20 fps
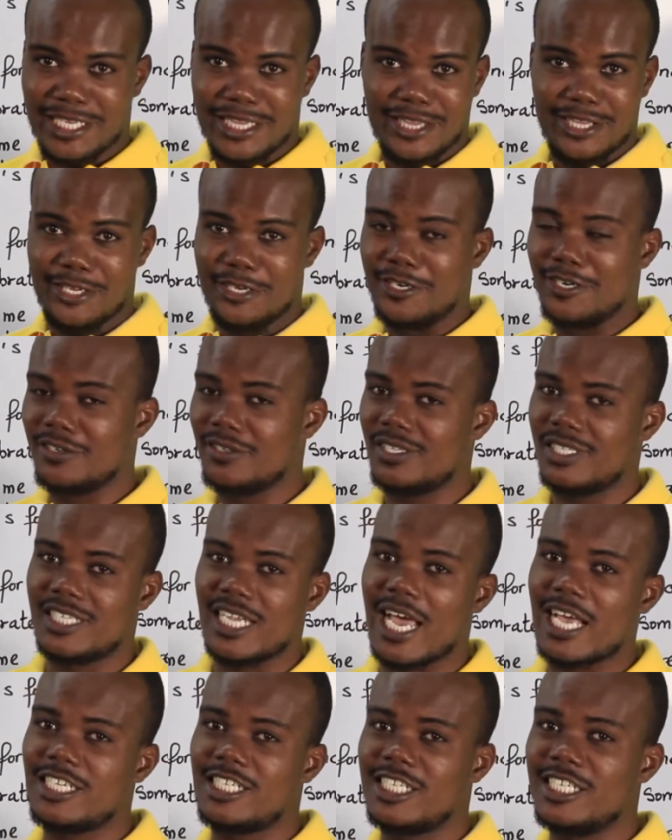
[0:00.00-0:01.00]
Do you know this
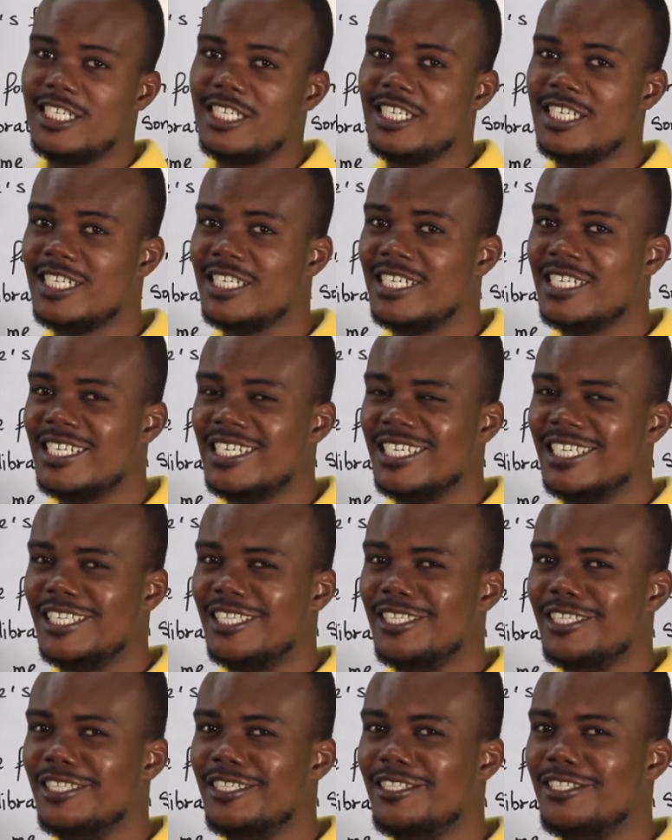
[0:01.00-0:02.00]
action?
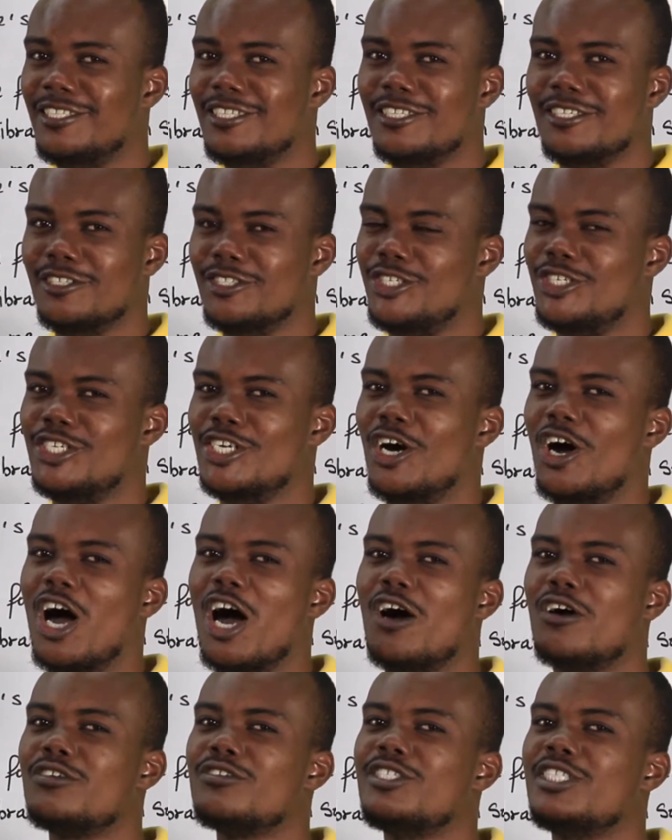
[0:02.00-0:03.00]
Don't you know
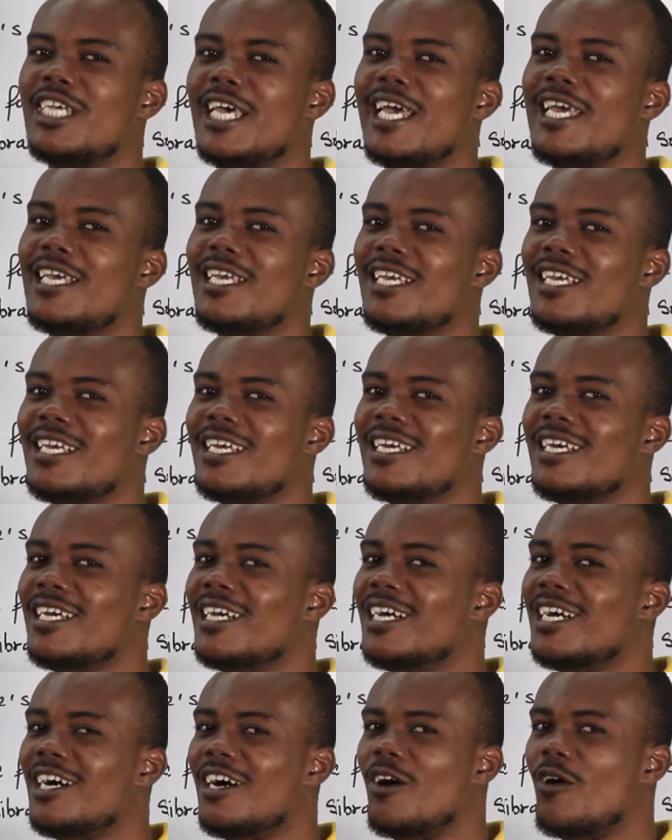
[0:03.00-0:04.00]
how to say?
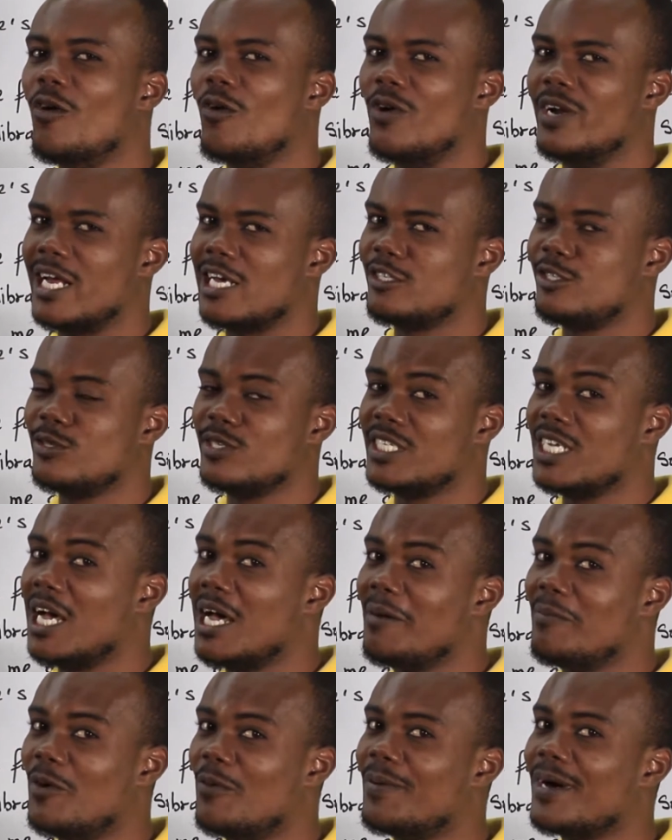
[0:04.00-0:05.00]
Kon action
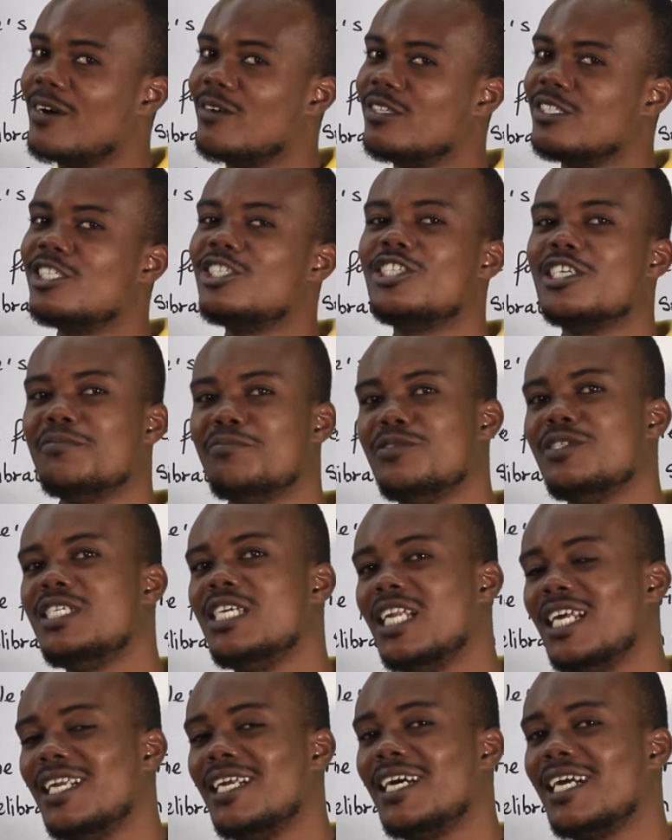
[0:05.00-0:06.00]
sa, mais ou pa kon KIJAN pou
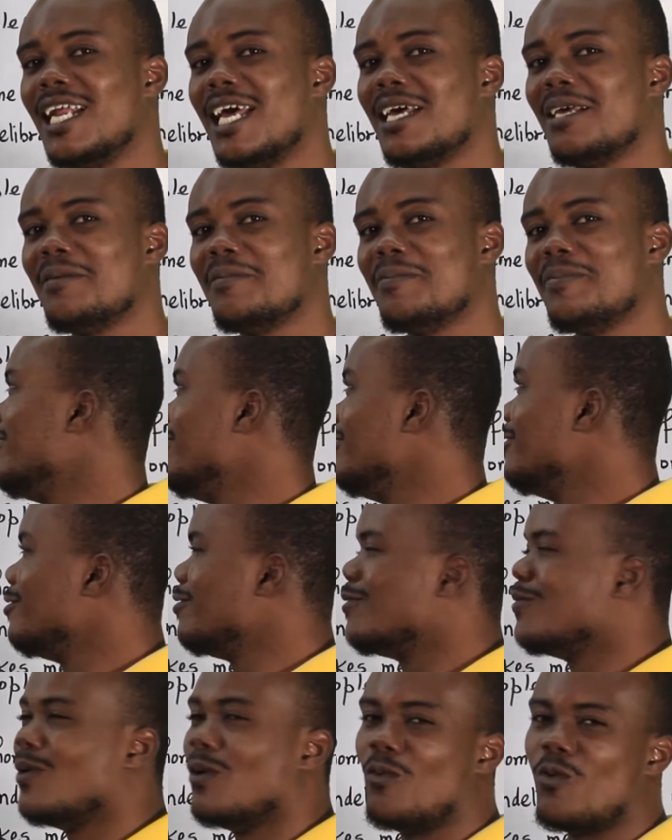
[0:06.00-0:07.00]
dire en anglais.
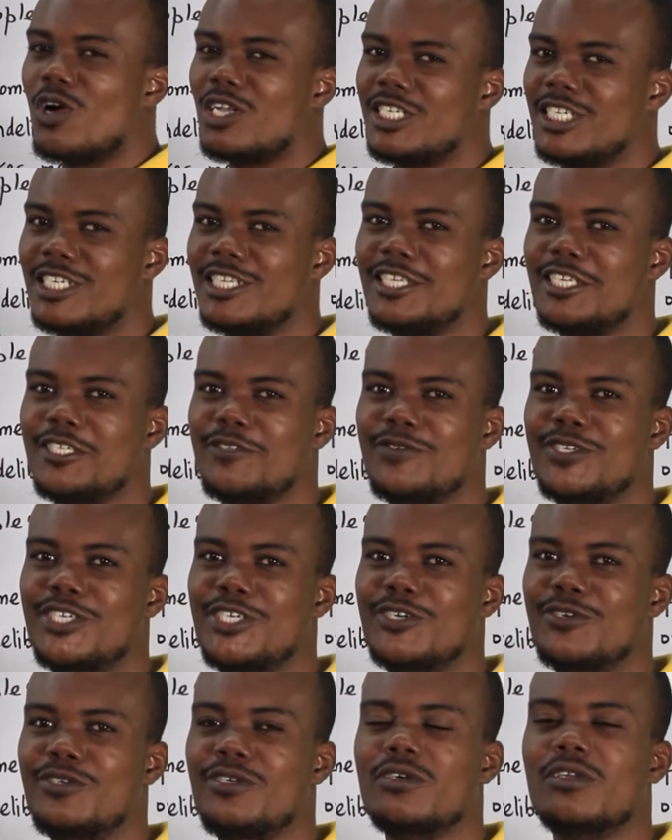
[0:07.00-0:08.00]
You are watching this
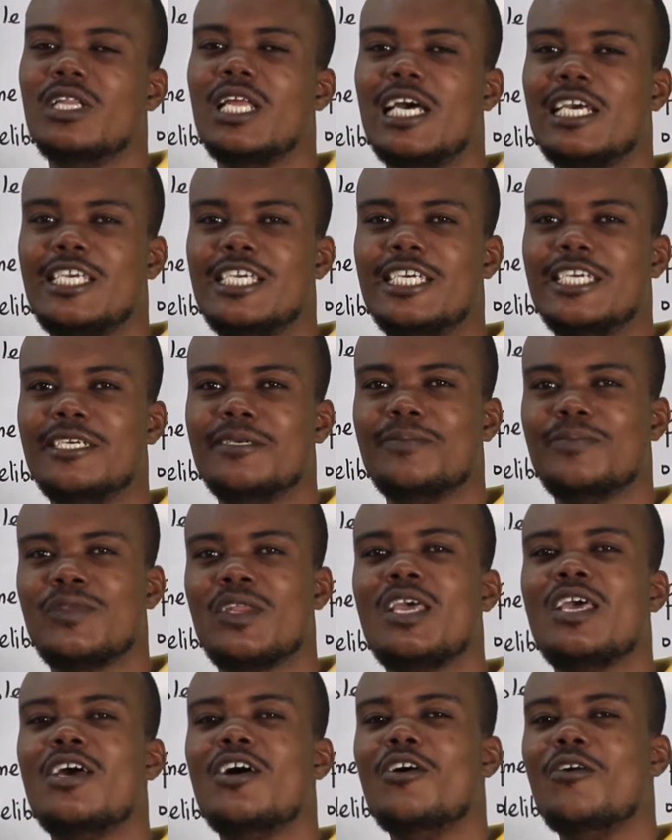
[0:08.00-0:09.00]
video, you're lucky.
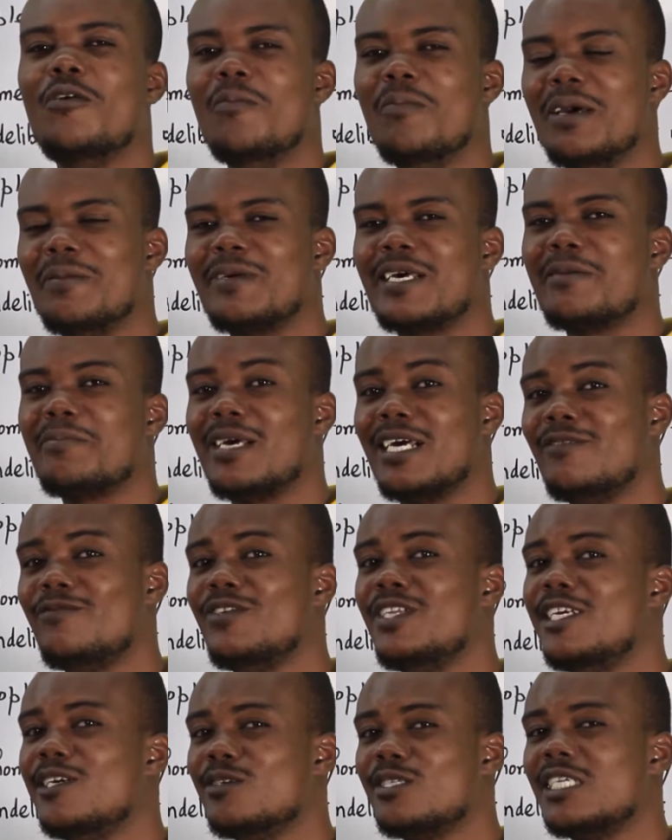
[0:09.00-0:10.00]
Ou même kap gade
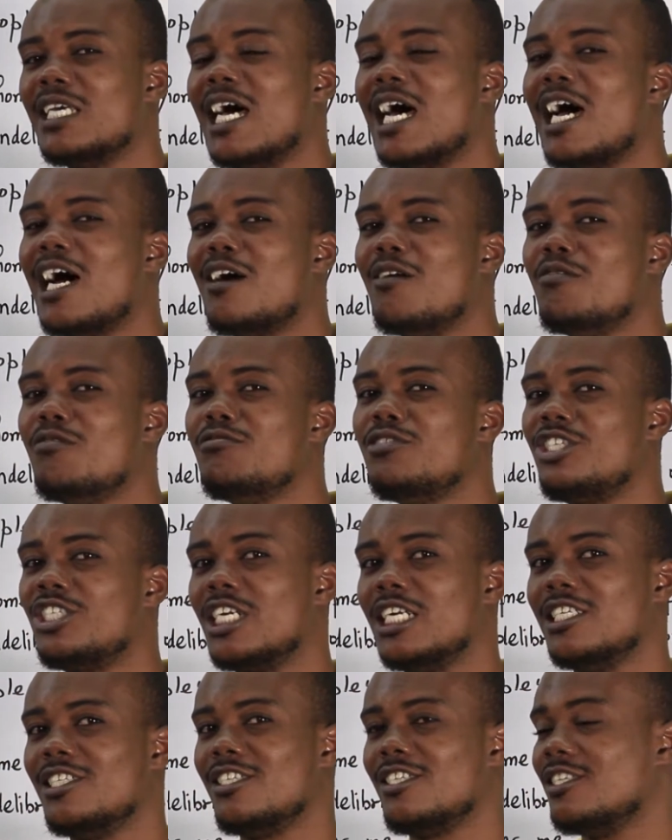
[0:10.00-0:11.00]
video sa, ou
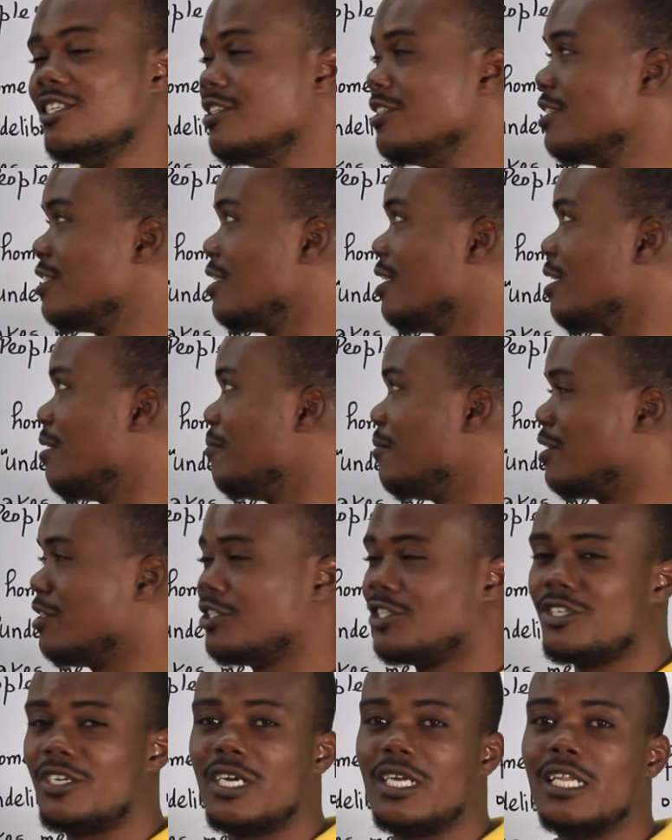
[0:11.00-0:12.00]
chanceux.
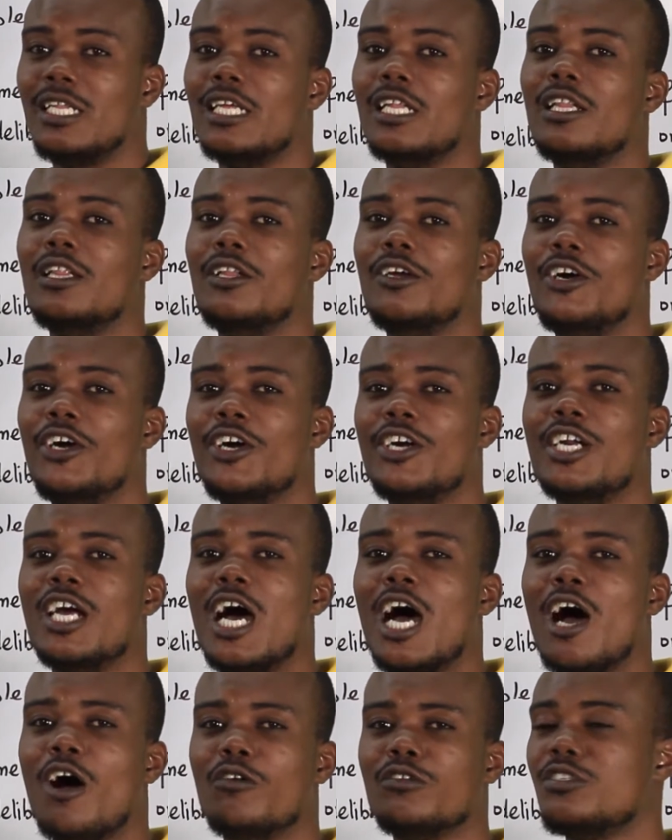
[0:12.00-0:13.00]
Because you're gonna learn
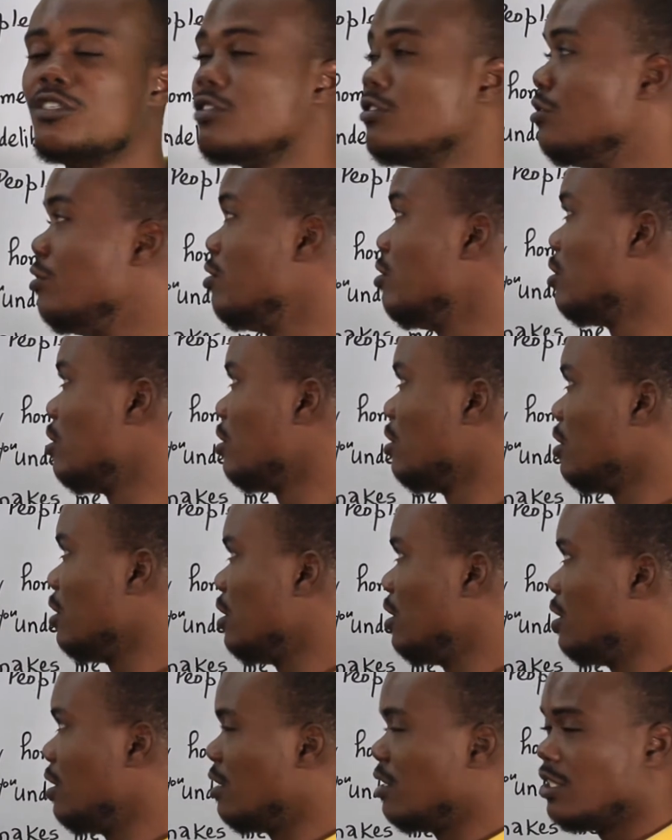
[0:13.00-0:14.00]
how to
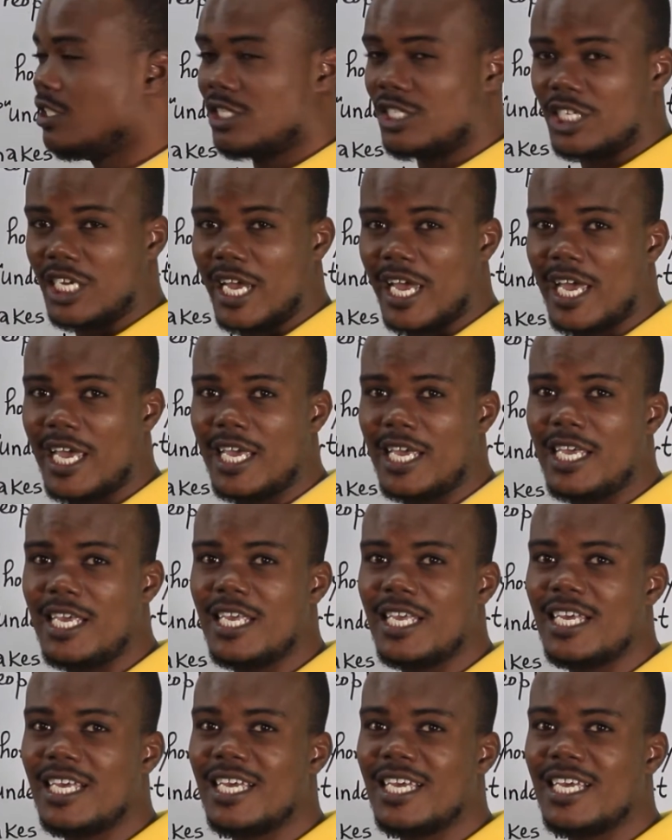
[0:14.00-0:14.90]
say